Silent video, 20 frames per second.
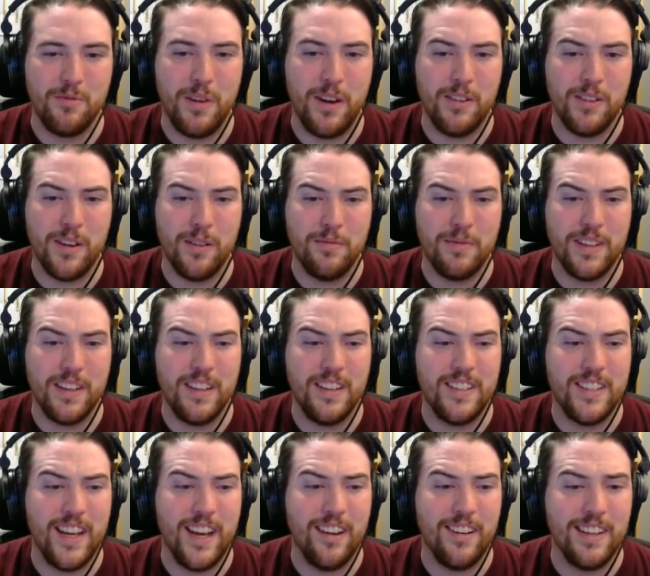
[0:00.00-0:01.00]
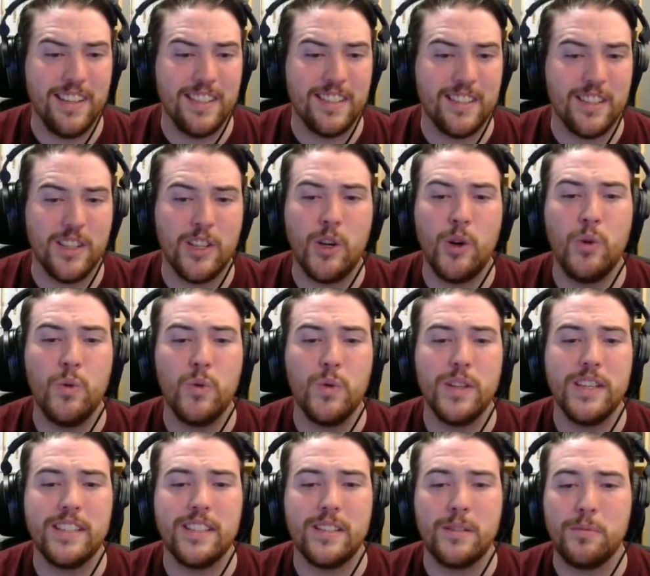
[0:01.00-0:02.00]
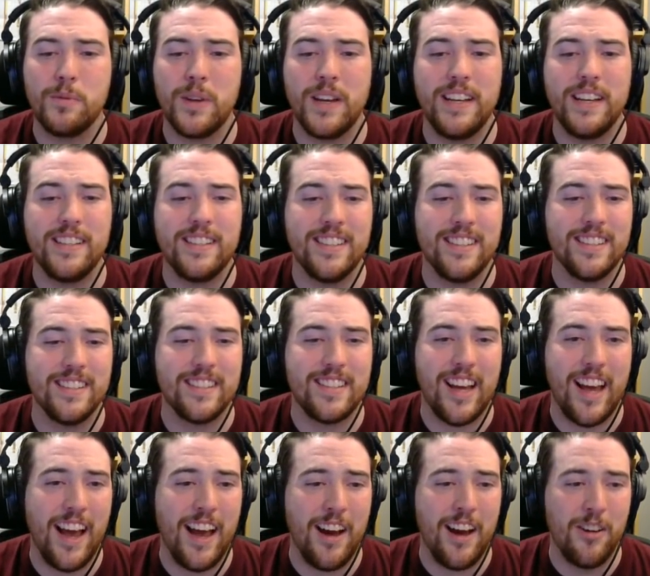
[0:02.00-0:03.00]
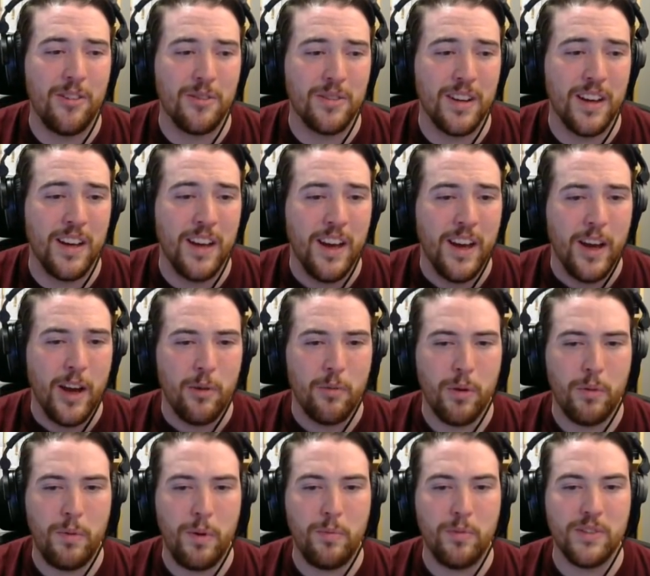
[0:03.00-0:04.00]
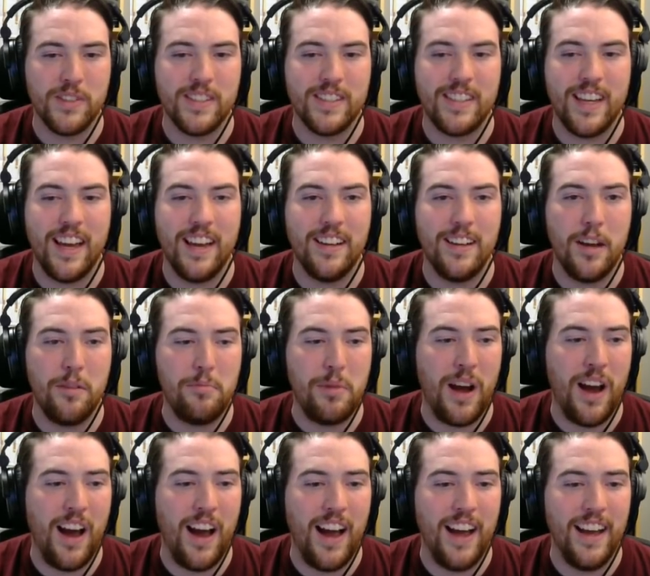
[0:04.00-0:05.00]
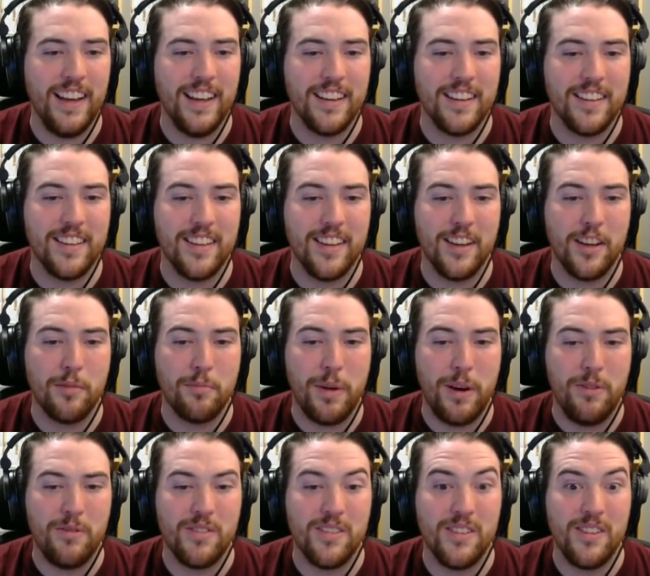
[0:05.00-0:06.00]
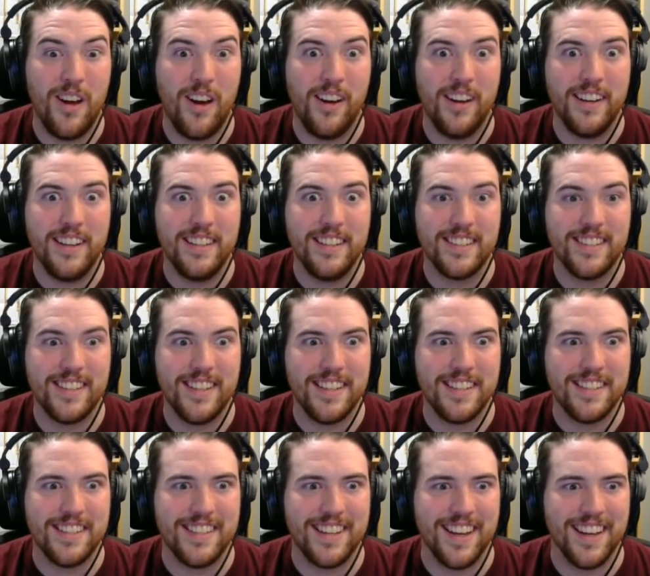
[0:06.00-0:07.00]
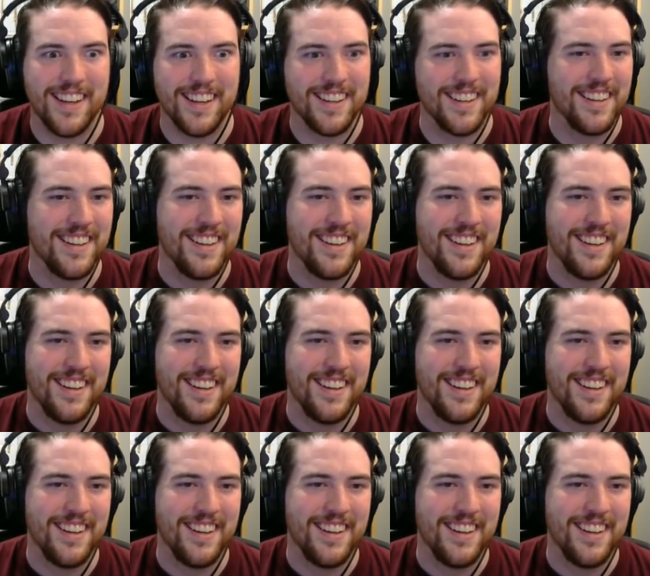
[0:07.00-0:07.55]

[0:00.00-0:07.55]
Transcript: Welcome to the terrace, the coolest place in town, where people stand up high and think about not existing.